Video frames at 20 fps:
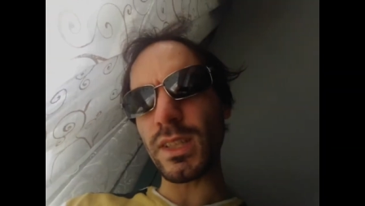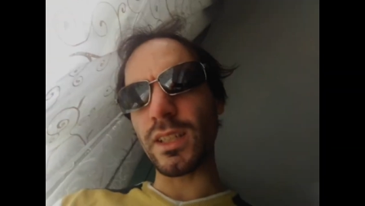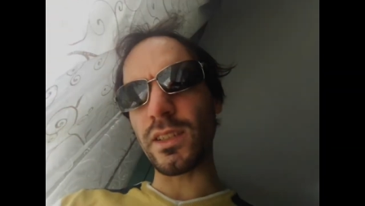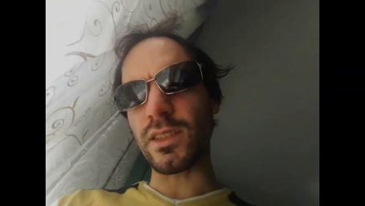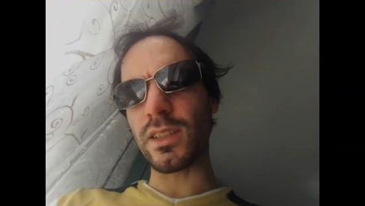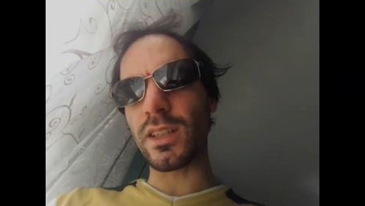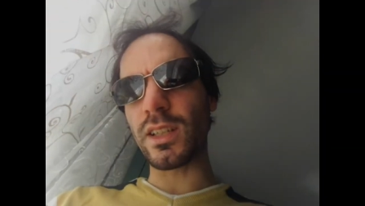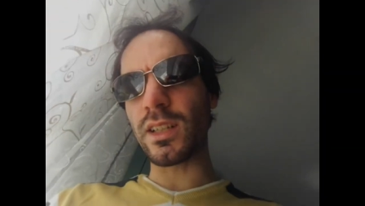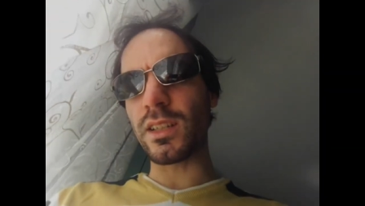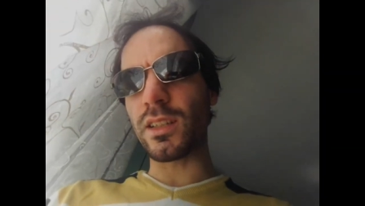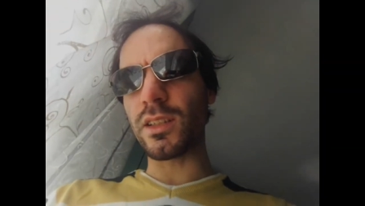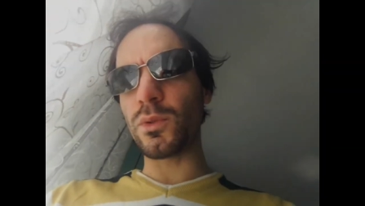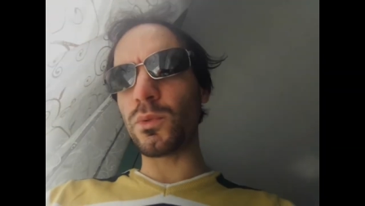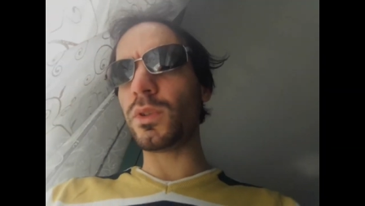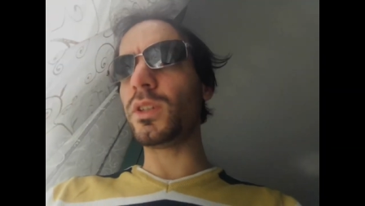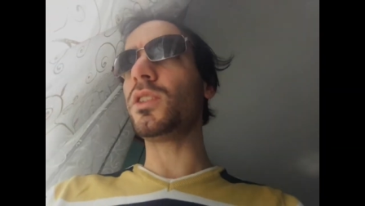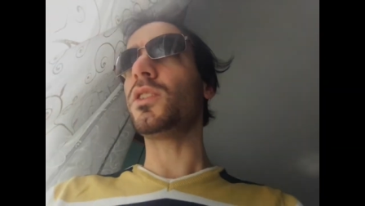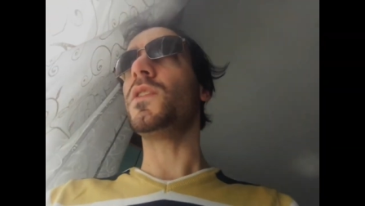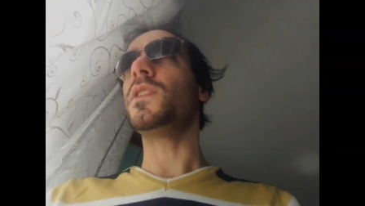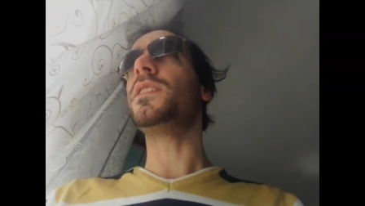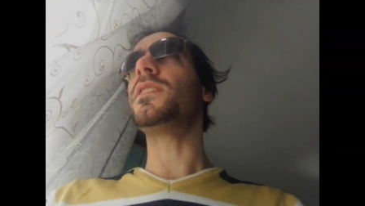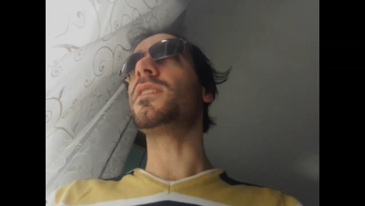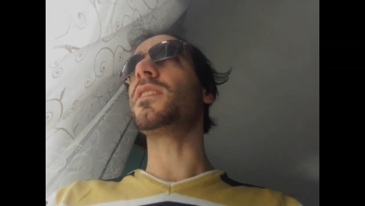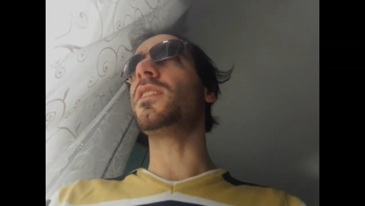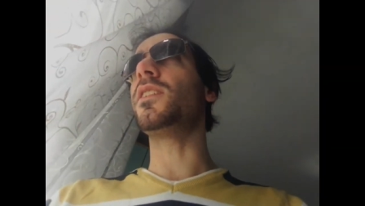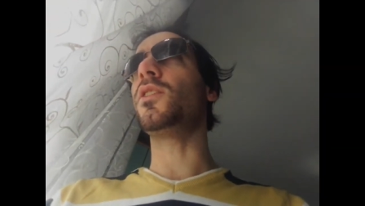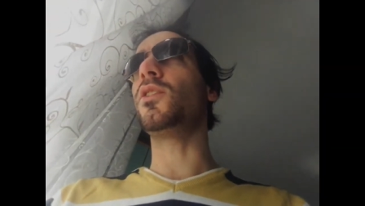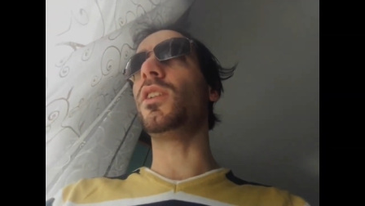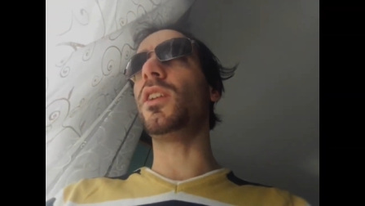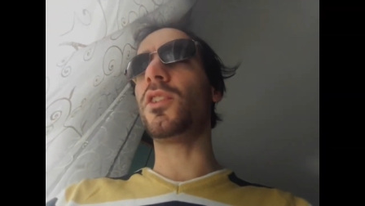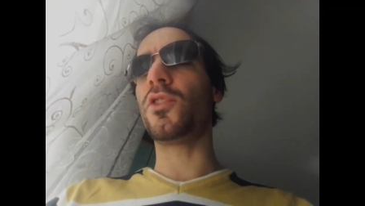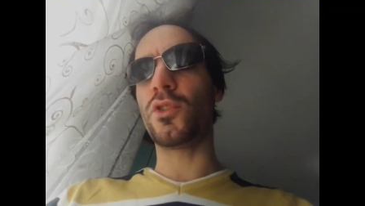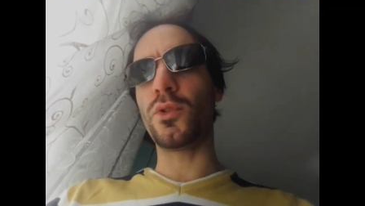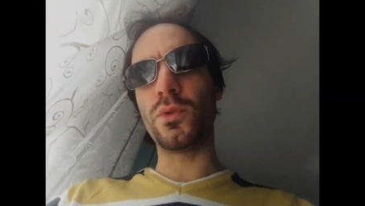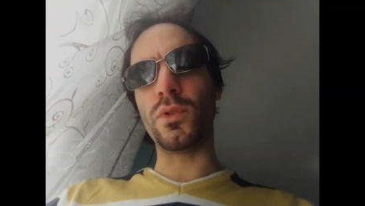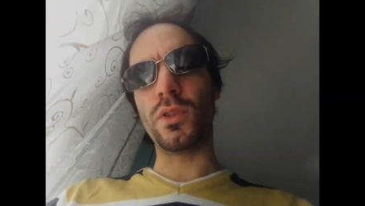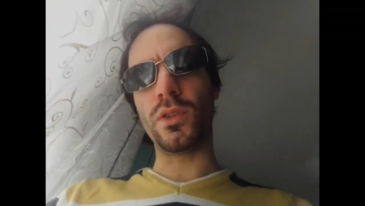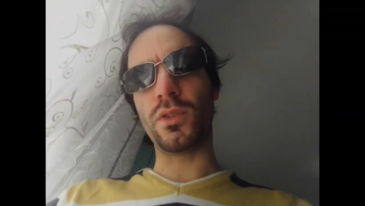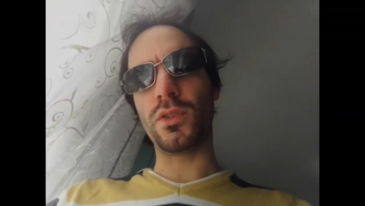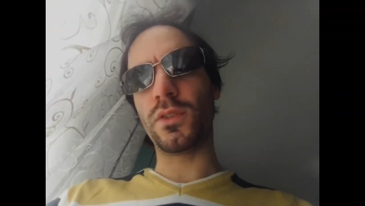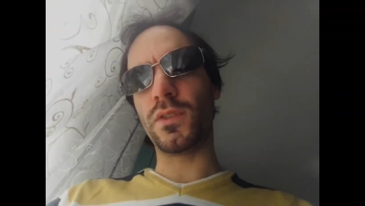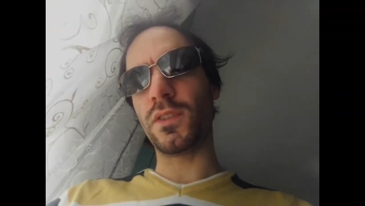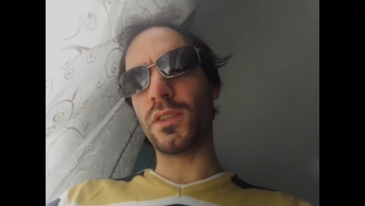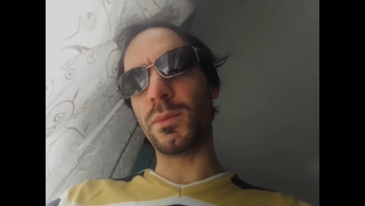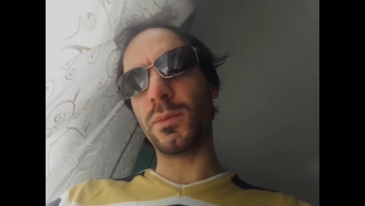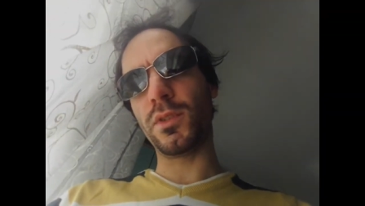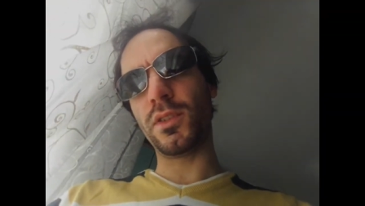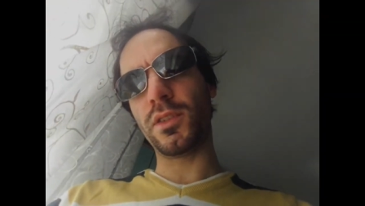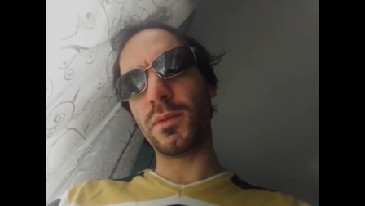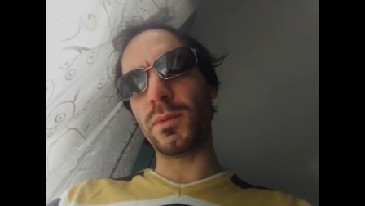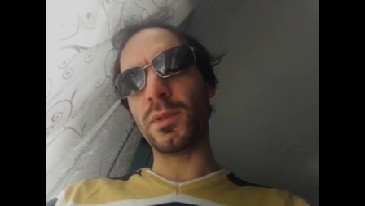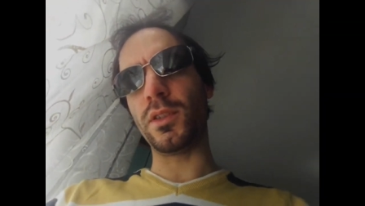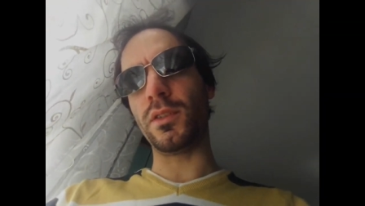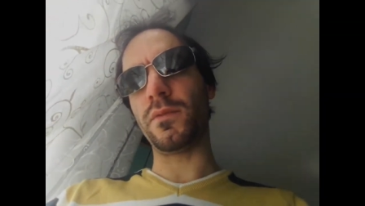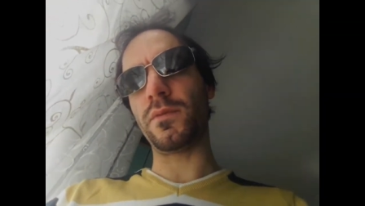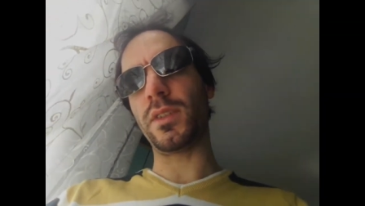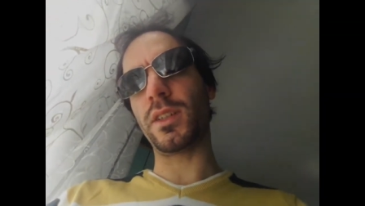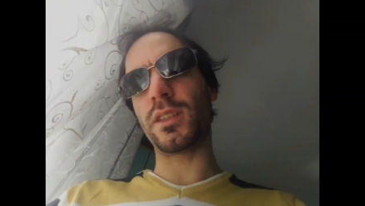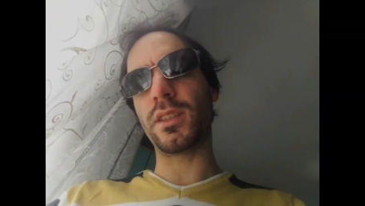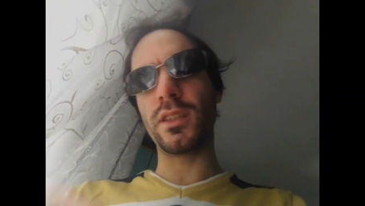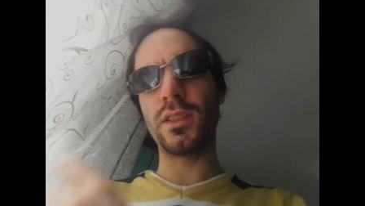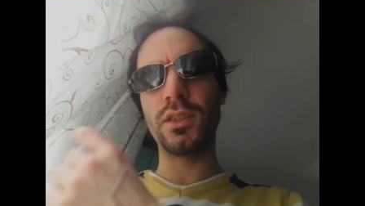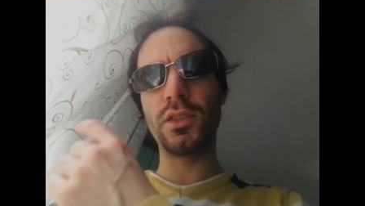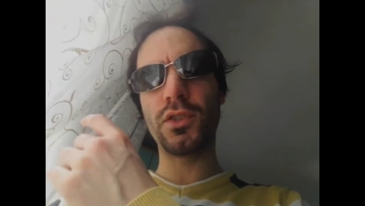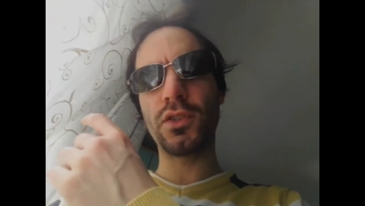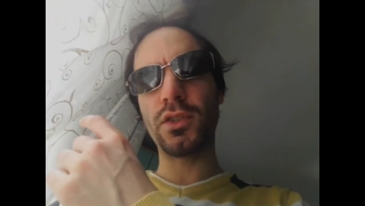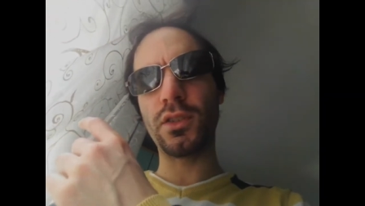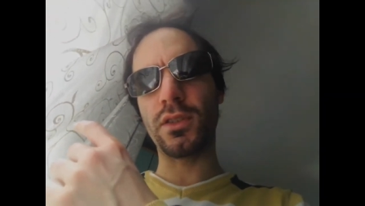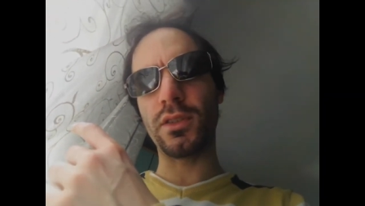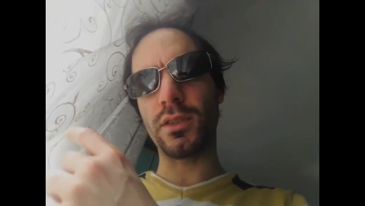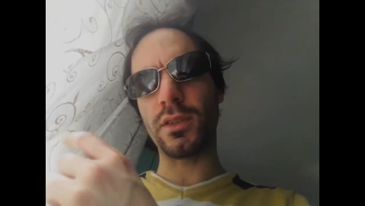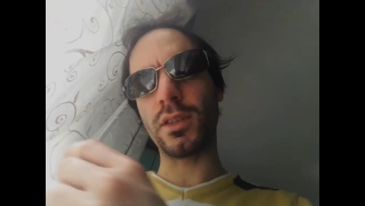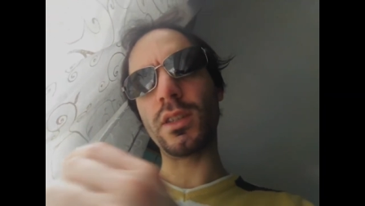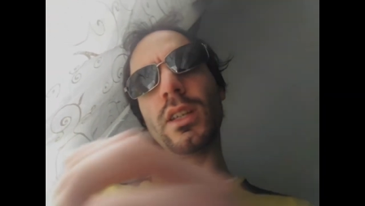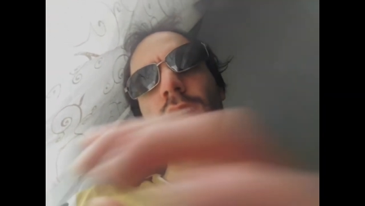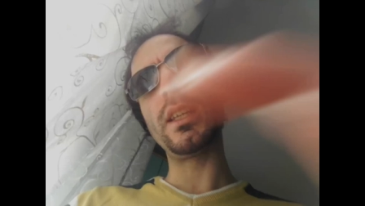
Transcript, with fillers: As regards the window with screen roller shooter, not this vision, in fact, any shot.